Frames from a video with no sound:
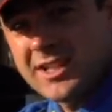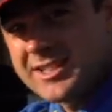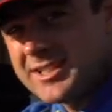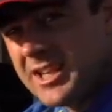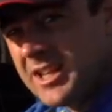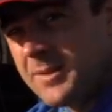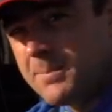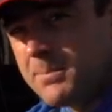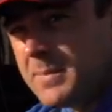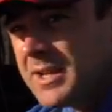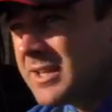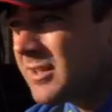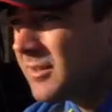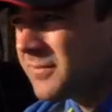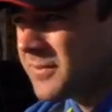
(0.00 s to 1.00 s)
this in the
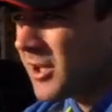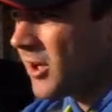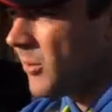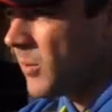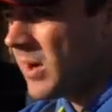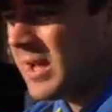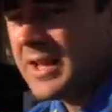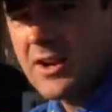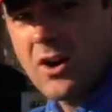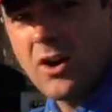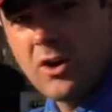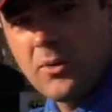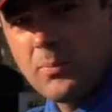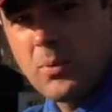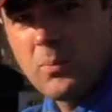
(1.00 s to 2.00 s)
middle of nowhere in
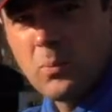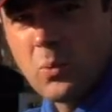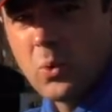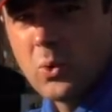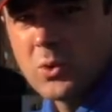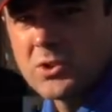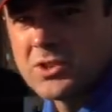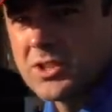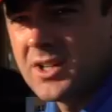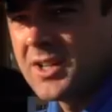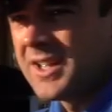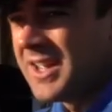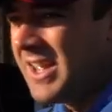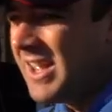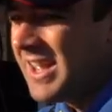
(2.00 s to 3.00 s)
open water
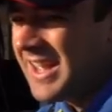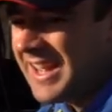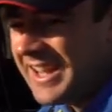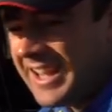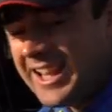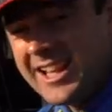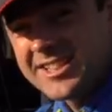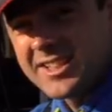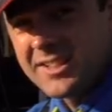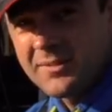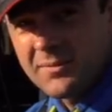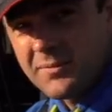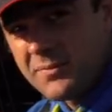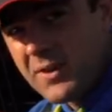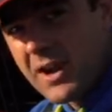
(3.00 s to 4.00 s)

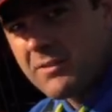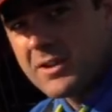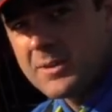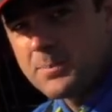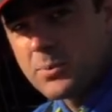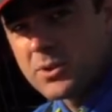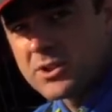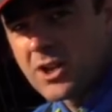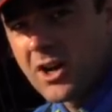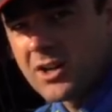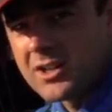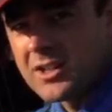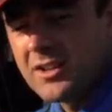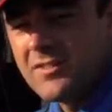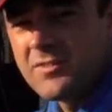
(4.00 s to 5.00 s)
isn't very
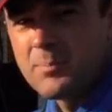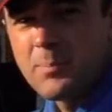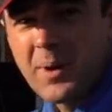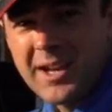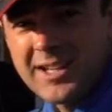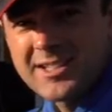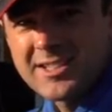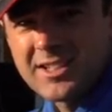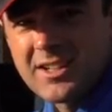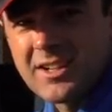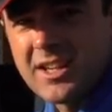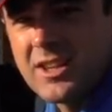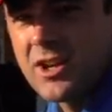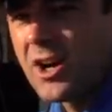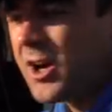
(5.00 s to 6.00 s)
productive. Basically, the